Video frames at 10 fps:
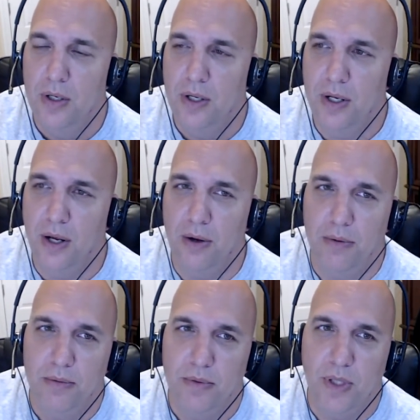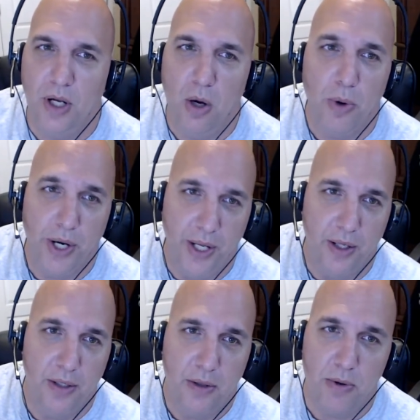you know, the lower
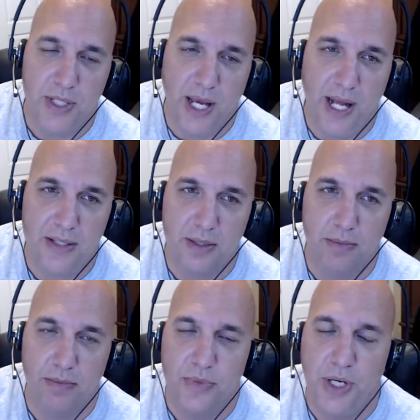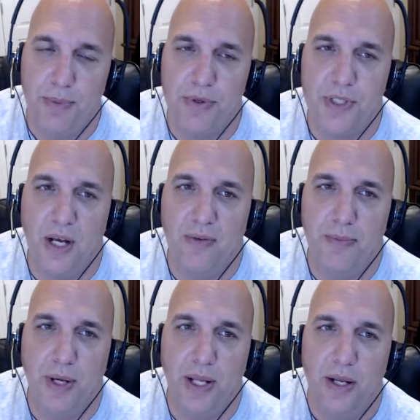end. Of course, they had some cheaper stuff,
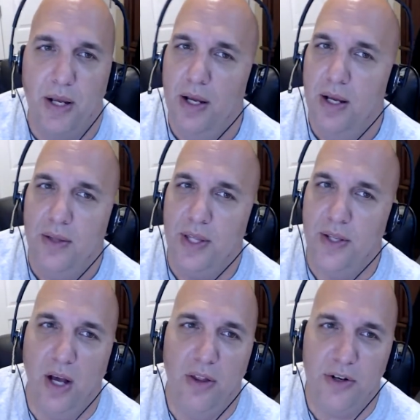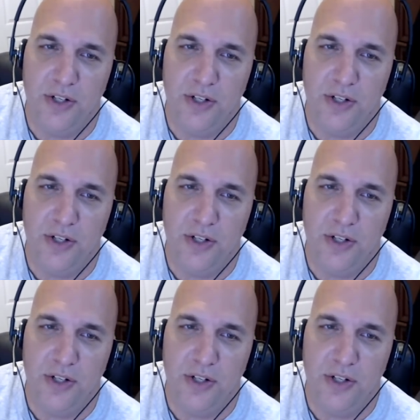but then the other